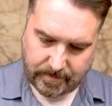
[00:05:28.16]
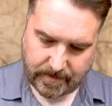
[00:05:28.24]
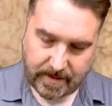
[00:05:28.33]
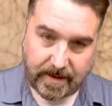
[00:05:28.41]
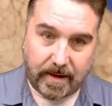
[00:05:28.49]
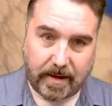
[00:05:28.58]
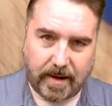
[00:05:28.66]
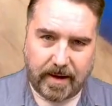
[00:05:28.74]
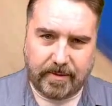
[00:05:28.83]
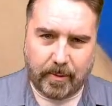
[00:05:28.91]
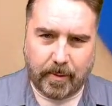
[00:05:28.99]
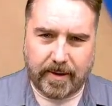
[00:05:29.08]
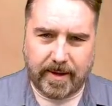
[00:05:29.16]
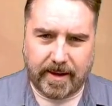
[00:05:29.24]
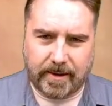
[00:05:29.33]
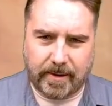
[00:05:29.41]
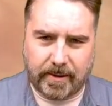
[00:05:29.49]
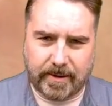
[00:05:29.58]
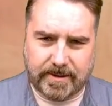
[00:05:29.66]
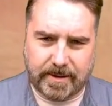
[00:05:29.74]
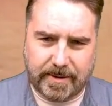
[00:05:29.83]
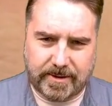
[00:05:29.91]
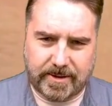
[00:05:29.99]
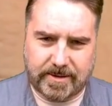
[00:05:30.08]
I love the way that looks. I
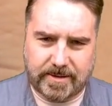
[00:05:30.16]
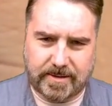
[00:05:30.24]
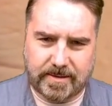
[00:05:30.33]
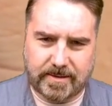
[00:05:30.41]
mean, just...